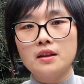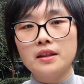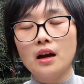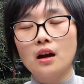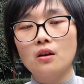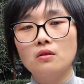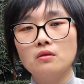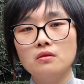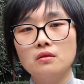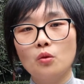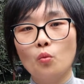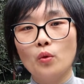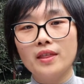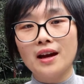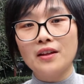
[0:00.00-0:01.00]
Now,
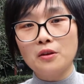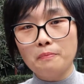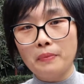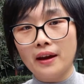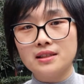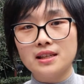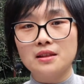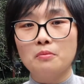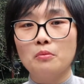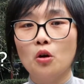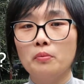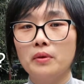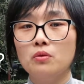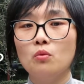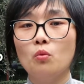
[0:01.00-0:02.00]
with other banks at the
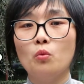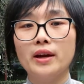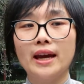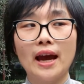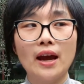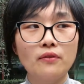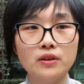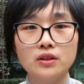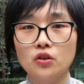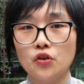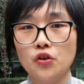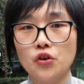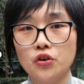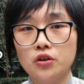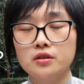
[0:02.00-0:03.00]
moment, we haven't
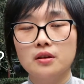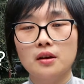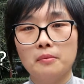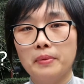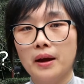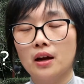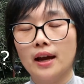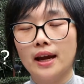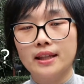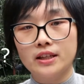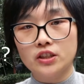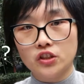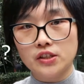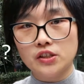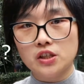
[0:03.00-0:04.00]
heard about
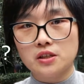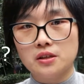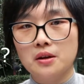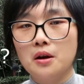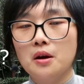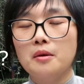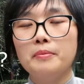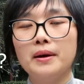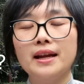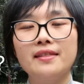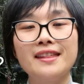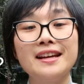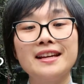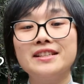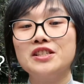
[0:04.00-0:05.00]
any changes, but I
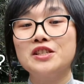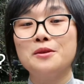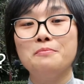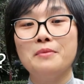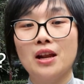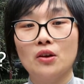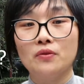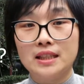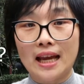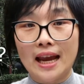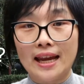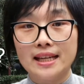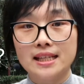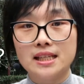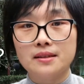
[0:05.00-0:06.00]
think it's just a matter of
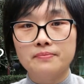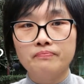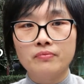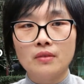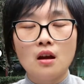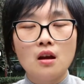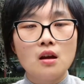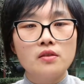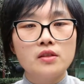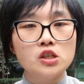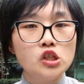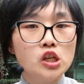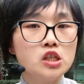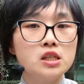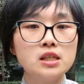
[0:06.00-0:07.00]
days. The
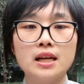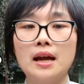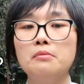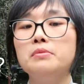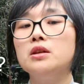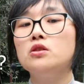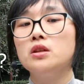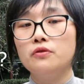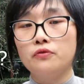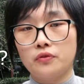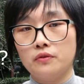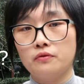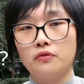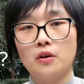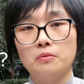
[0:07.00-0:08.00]
changes can be
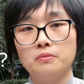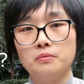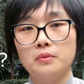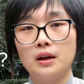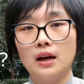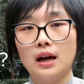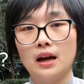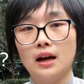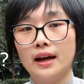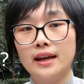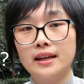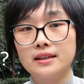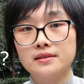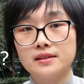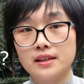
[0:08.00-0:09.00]
different from
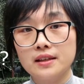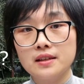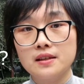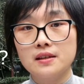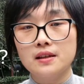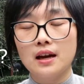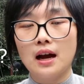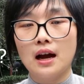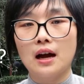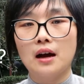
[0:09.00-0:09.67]
ANZ,